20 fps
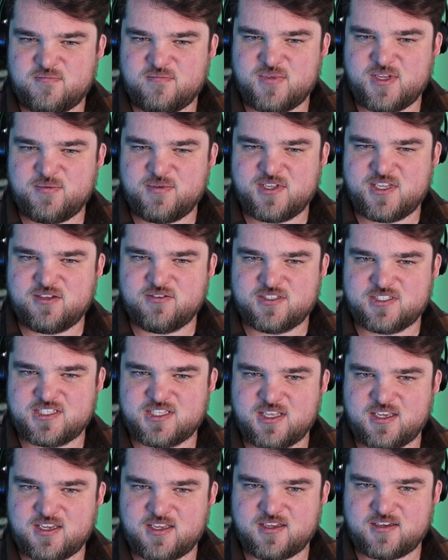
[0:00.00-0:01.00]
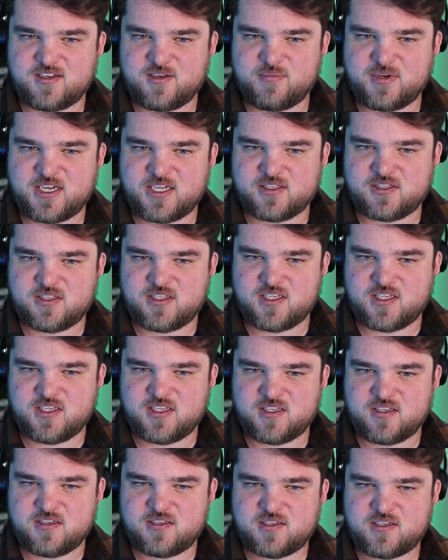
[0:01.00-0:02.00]
Maybe he was thinking about
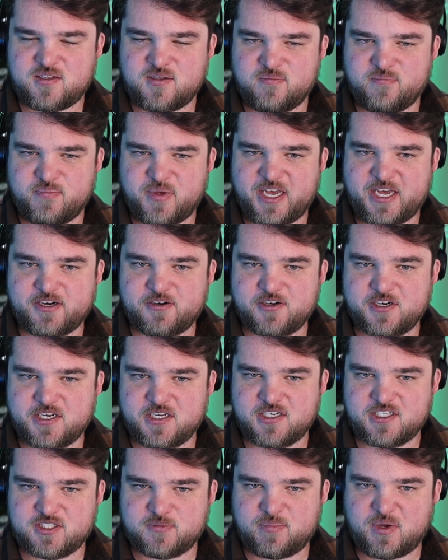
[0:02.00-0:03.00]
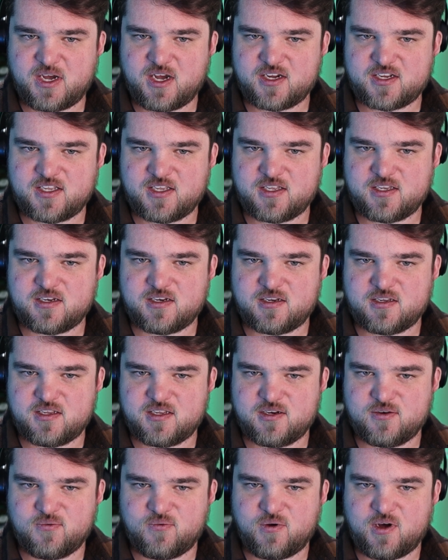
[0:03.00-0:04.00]
the battery in his pocket
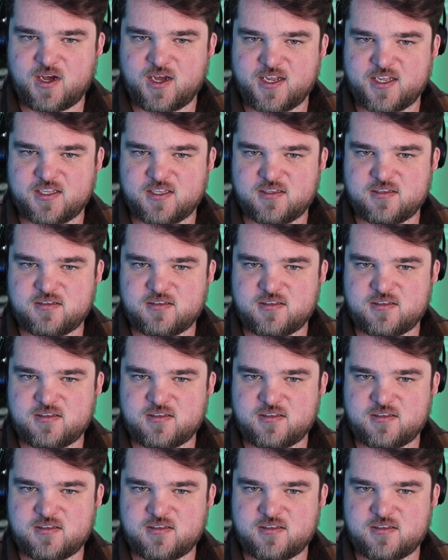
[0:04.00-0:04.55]
and why